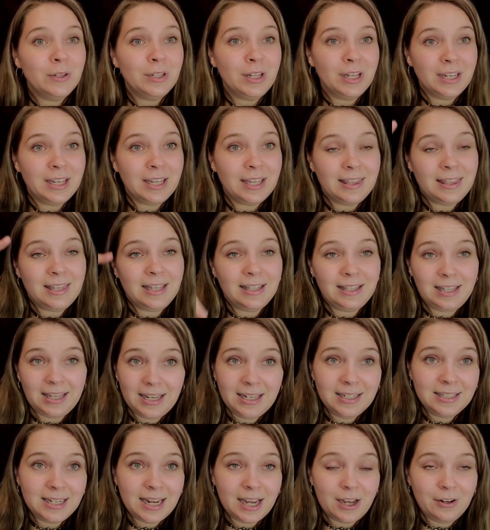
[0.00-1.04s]
look in the
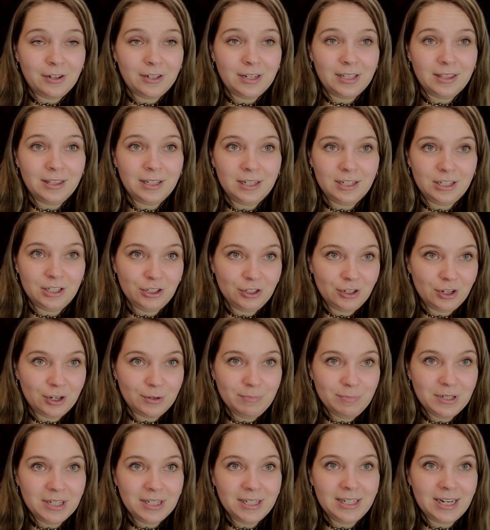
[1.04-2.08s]
link down in the
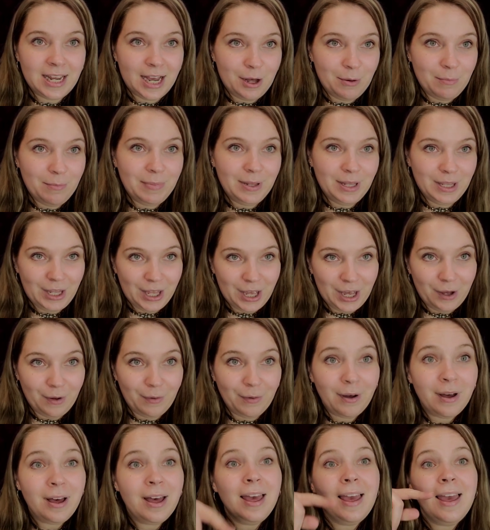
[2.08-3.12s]
description down
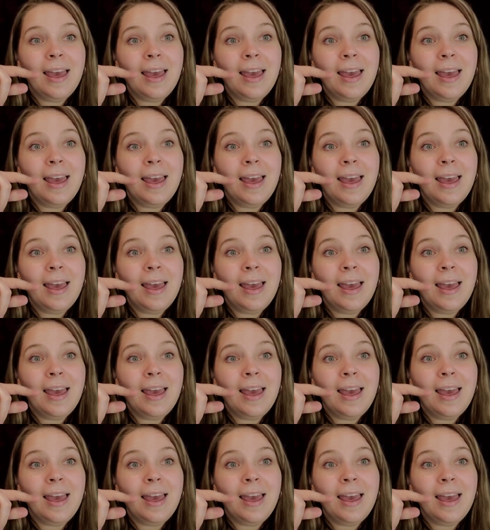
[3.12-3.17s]
below